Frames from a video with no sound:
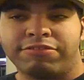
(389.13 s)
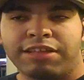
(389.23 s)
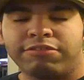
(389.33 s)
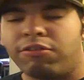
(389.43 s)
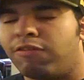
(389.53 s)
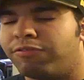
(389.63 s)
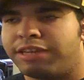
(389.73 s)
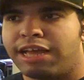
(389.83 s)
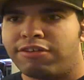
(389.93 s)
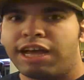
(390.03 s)
guess that's all
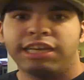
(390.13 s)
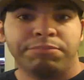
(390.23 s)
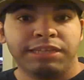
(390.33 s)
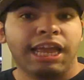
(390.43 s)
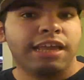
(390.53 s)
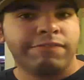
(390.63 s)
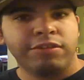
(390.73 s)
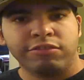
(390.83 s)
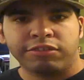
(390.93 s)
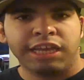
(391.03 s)
for now. I am the
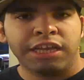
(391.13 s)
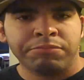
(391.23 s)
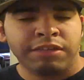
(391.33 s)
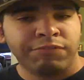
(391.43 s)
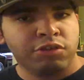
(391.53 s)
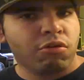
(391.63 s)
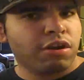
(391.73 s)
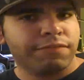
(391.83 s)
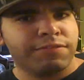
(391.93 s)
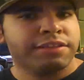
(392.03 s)
Atheist Games. If
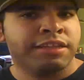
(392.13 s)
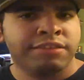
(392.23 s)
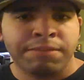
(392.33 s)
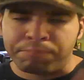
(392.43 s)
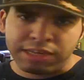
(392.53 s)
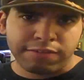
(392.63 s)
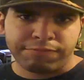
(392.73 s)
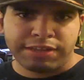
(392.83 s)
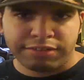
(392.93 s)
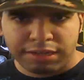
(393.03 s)
you are offended, then be
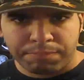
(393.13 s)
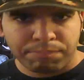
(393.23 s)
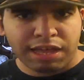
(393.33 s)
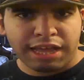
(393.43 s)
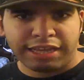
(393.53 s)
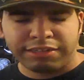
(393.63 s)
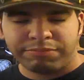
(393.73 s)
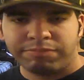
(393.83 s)
offended. Bye.